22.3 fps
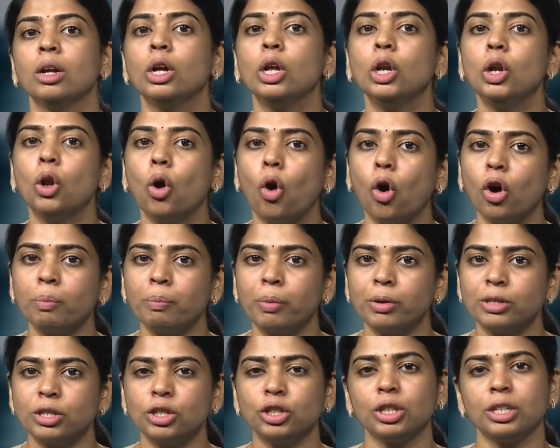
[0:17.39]
Long
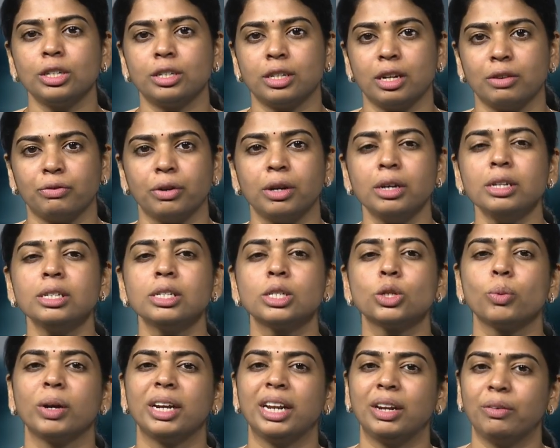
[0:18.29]
position refers
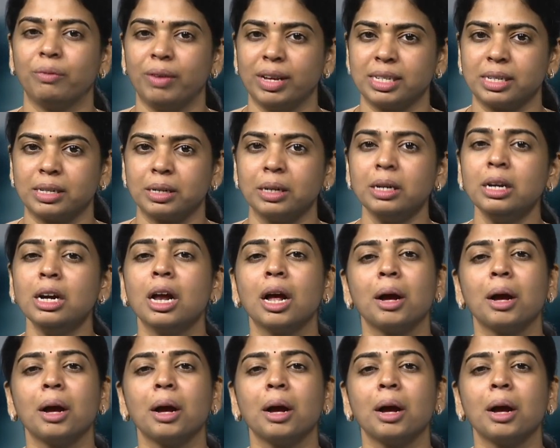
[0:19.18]
to an investor